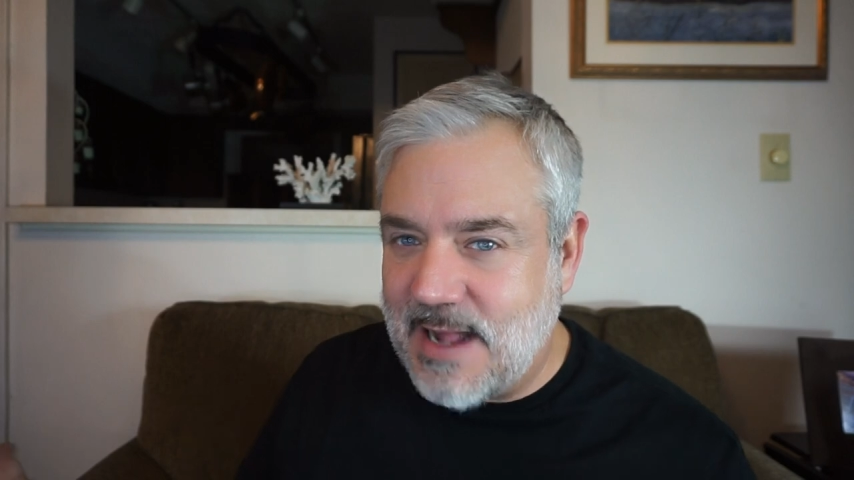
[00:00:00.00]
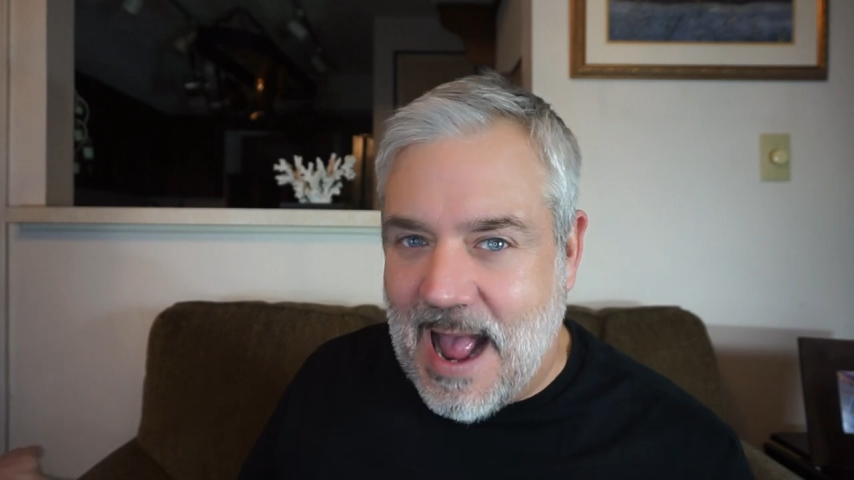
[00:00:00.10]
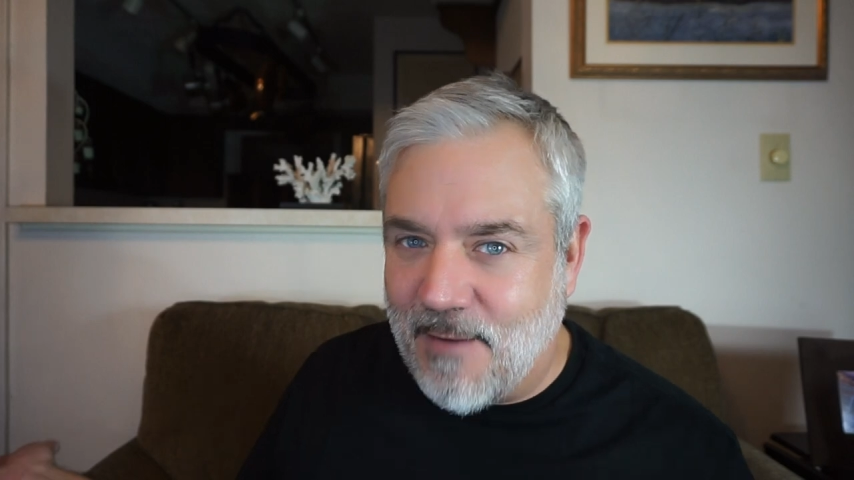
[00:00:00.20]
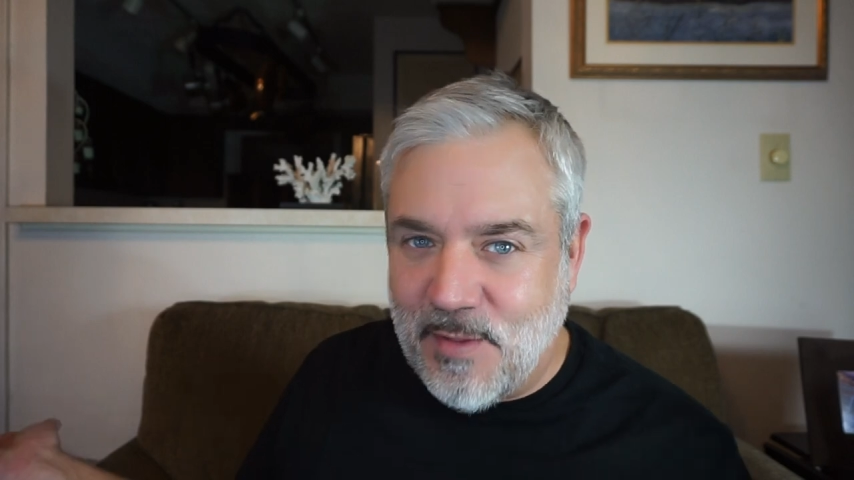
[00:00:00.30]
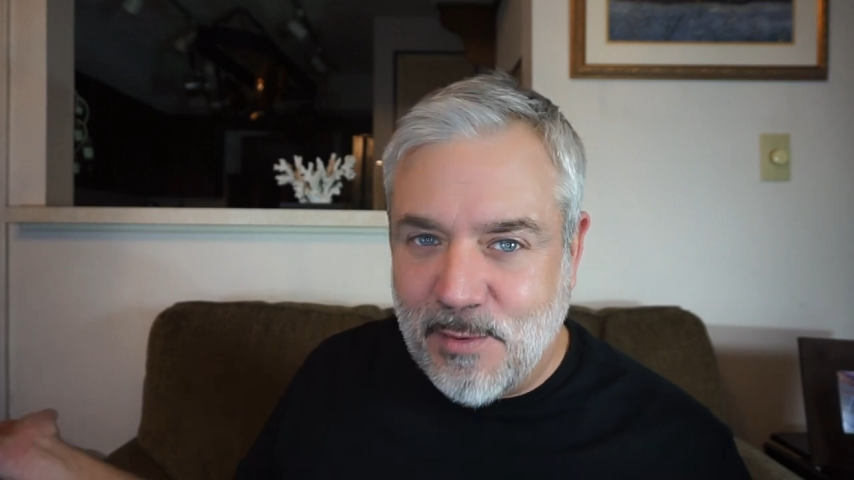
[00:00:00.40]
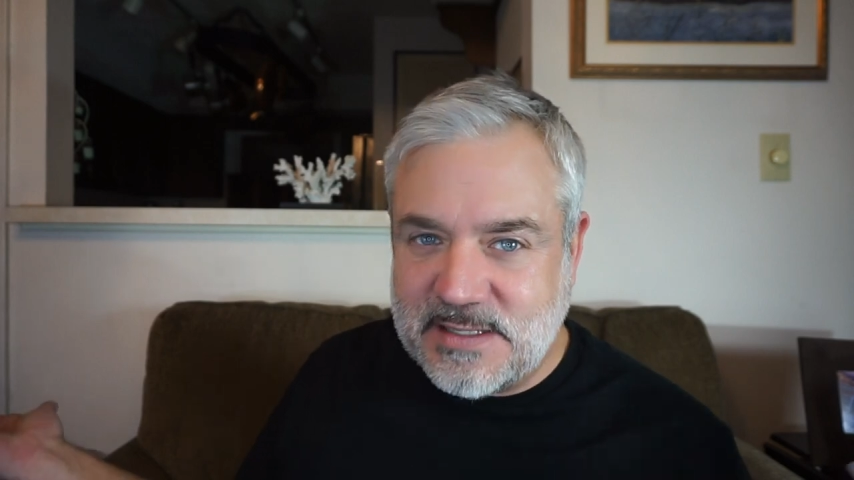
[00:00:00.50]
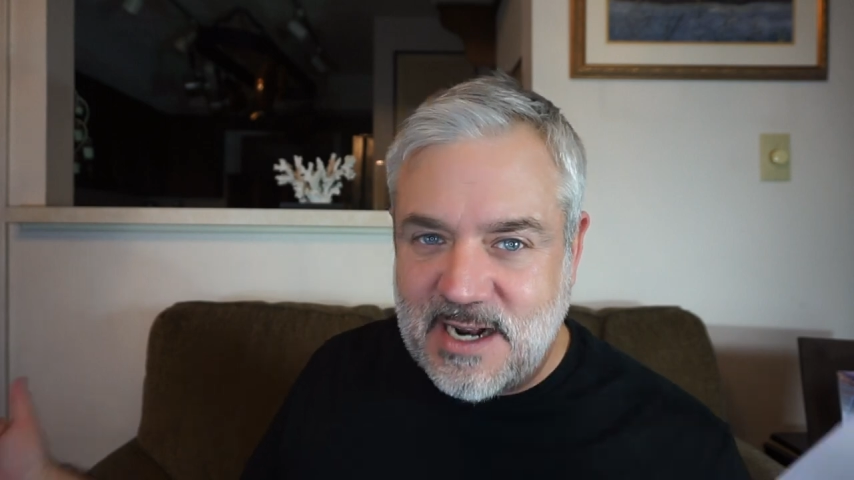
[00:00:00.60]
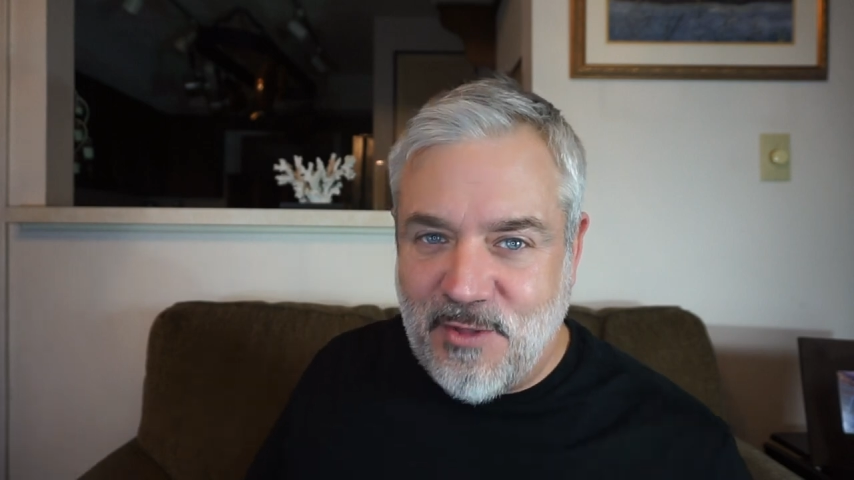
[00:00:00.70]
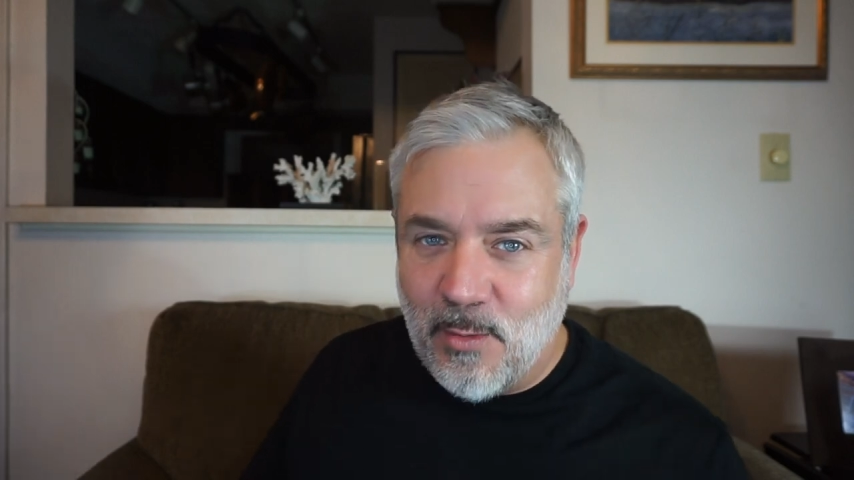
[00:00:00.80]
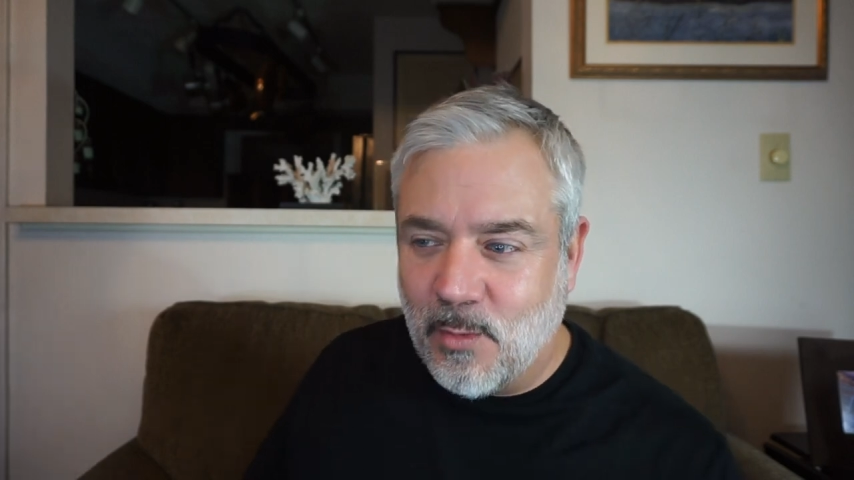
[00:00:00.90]
half the books
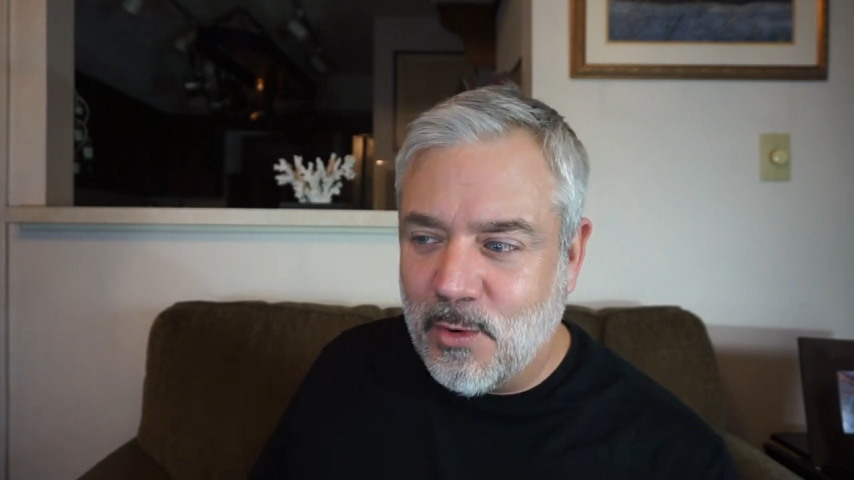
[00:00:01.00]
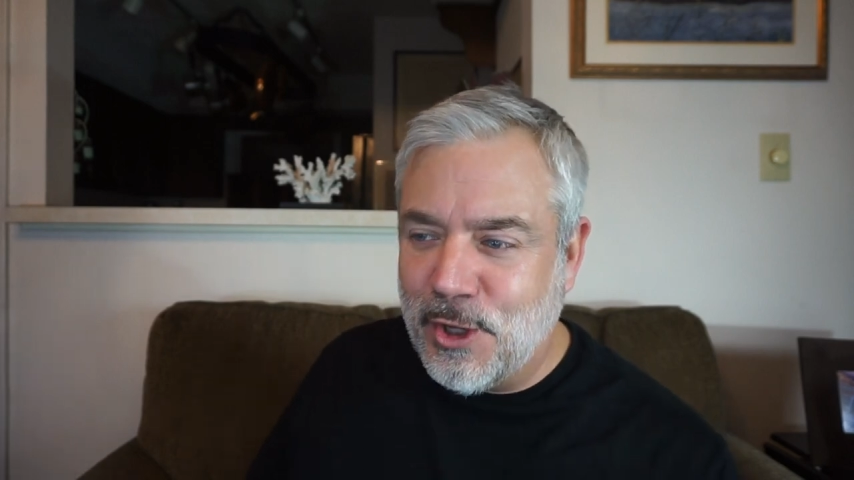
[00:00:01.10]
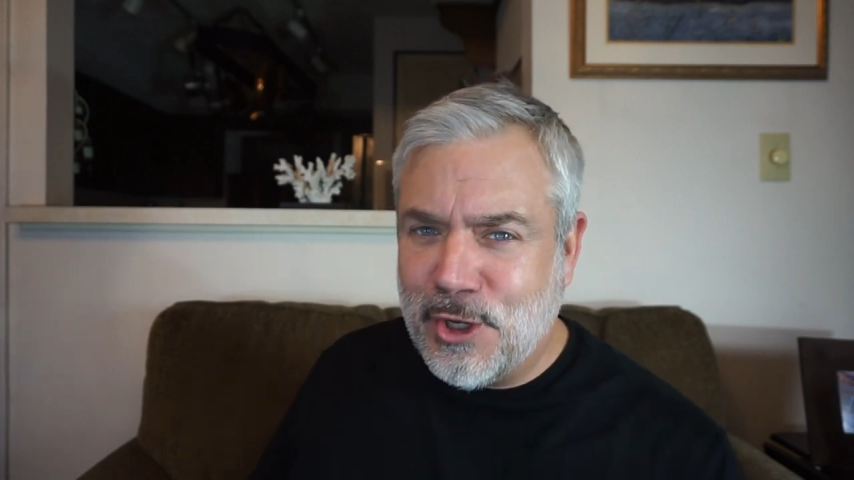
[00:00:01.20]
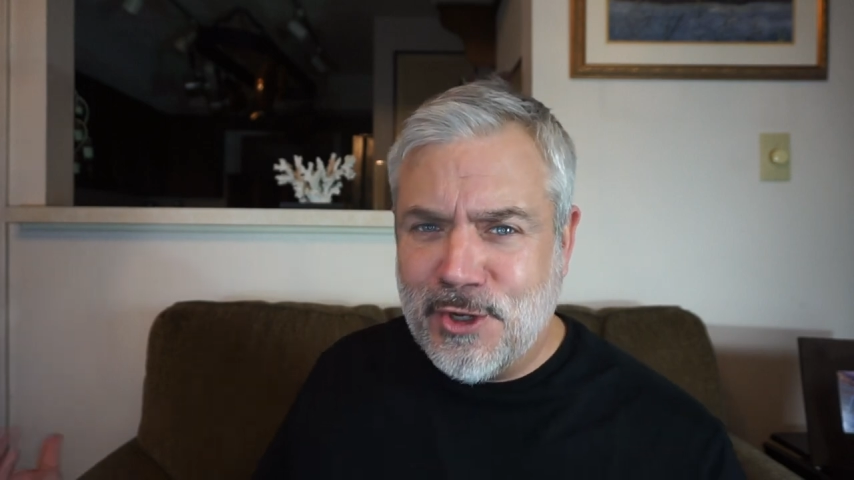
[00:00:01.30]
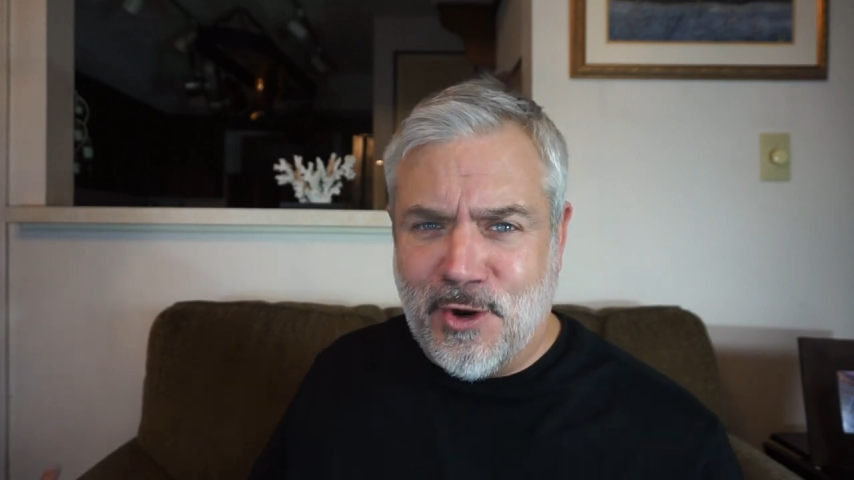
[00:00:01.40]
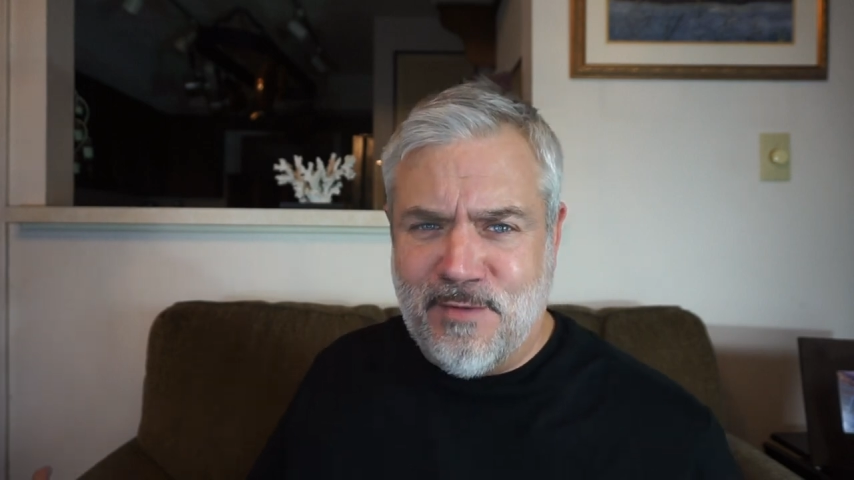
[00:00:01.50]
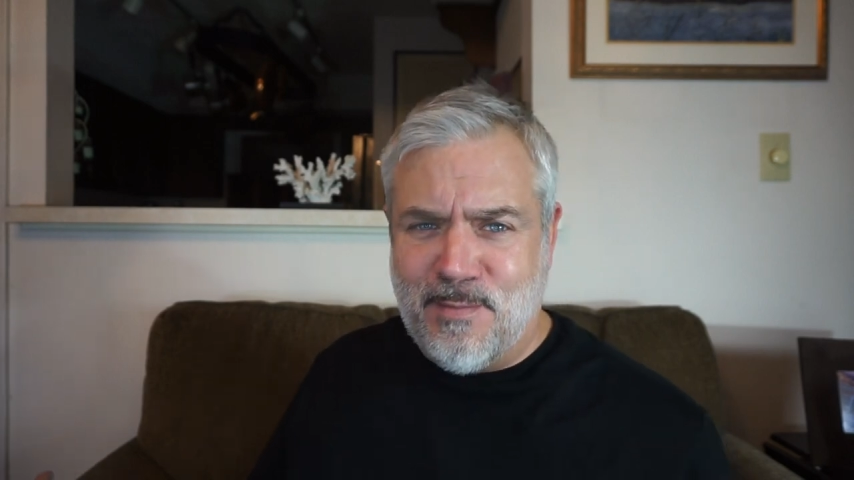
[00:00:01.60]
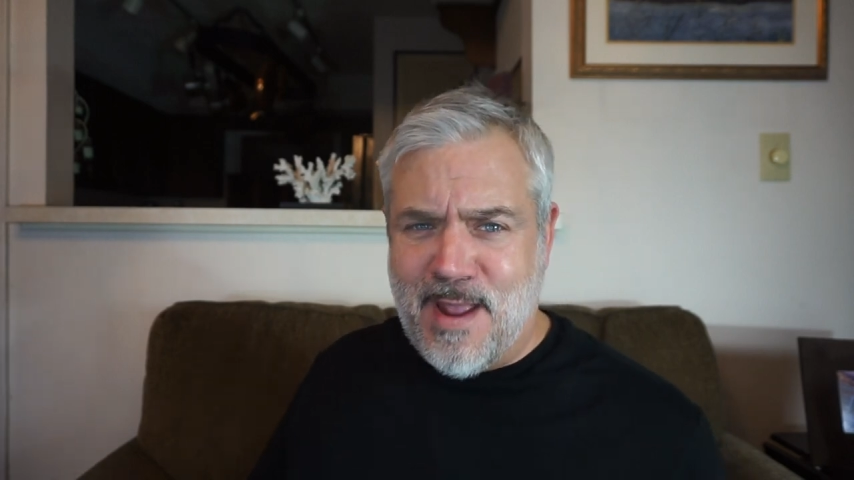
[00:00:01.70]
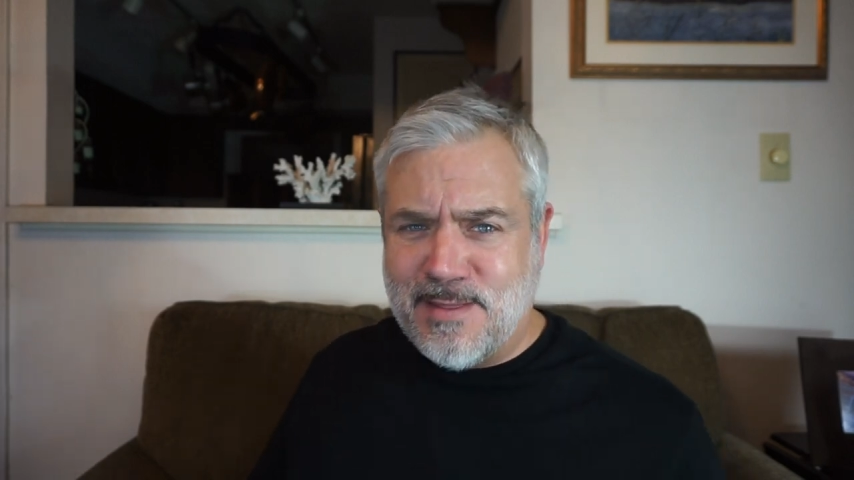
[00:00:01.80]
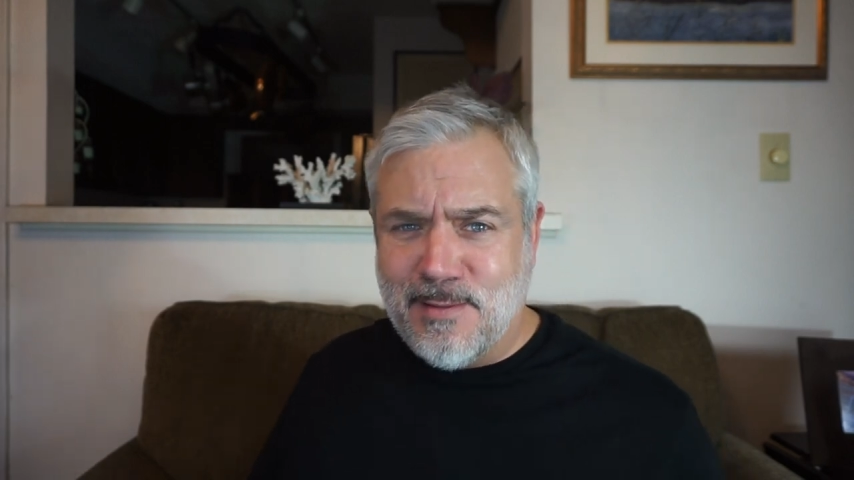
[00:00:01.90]
I thought were really good don't
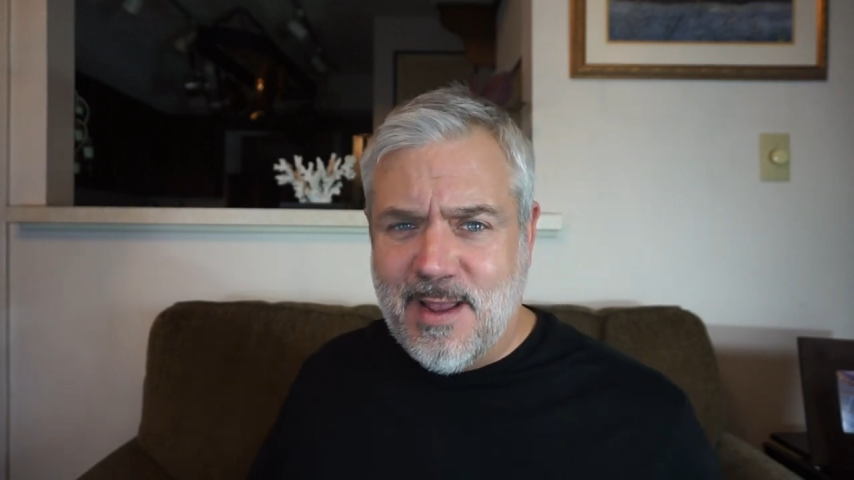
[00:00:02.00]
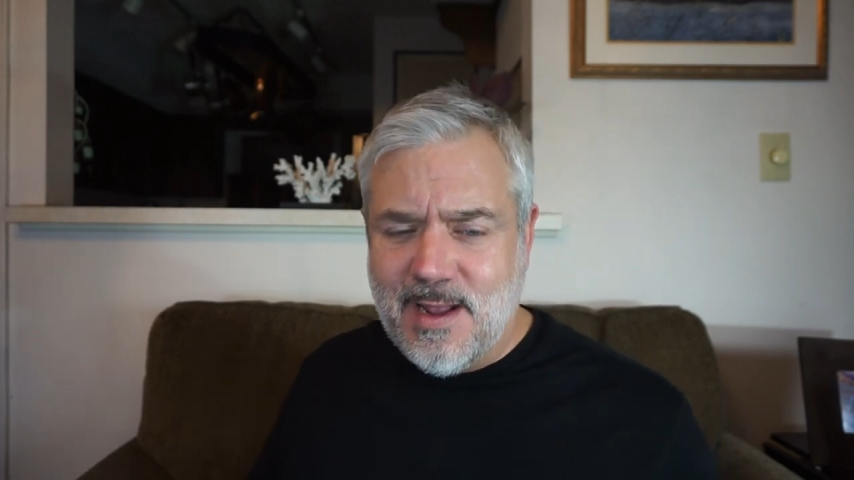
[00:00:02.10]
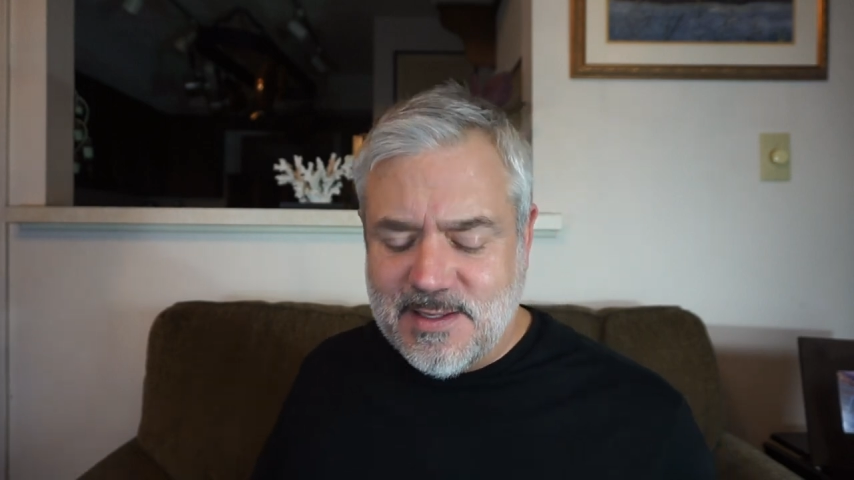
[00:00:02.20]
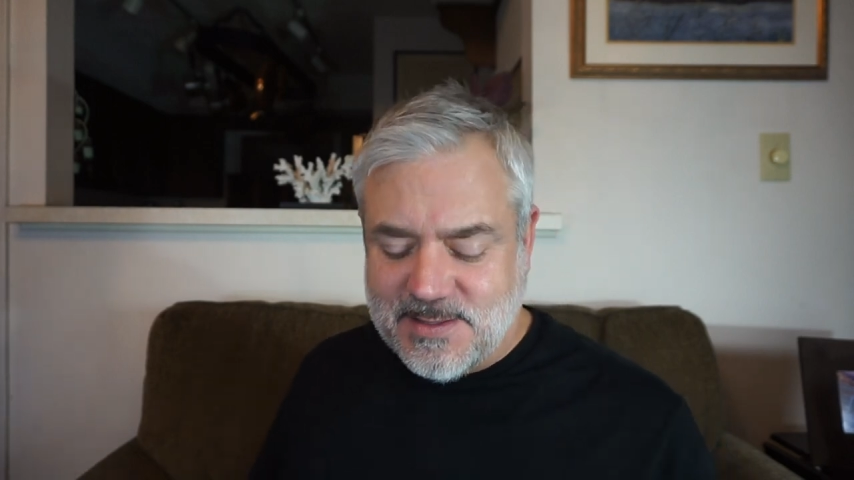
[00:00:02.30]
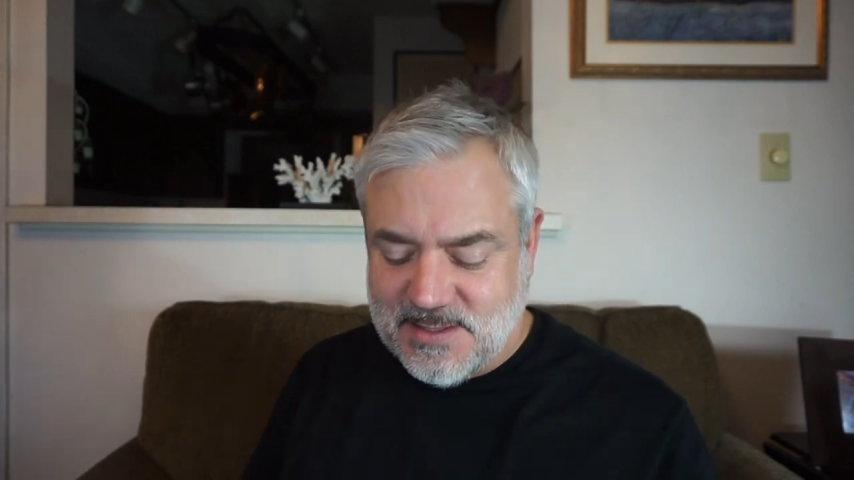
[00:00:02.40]
even make the list.